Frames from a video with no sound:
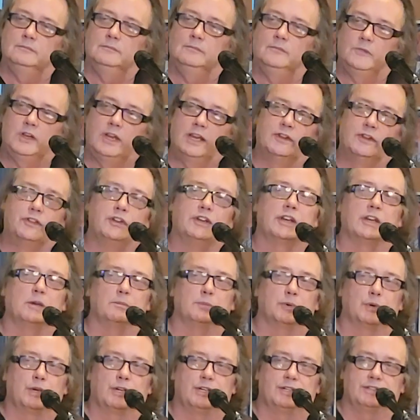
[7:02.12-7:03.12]
Yeah, they're getting
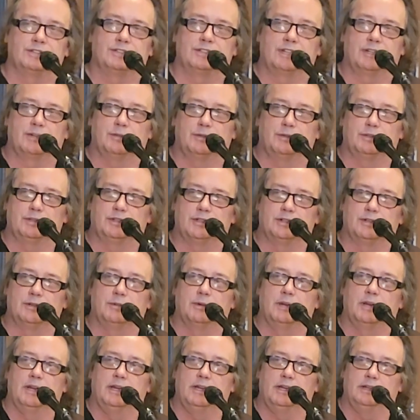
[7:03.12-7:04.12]
pretty sick with their
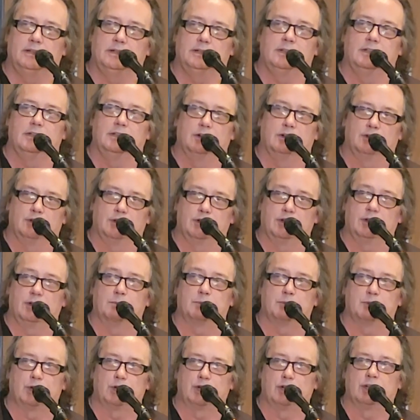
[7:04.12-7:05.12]
way. They're getting
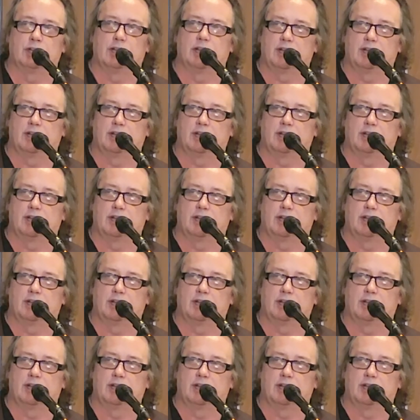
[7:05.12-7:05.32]
pretty good at it.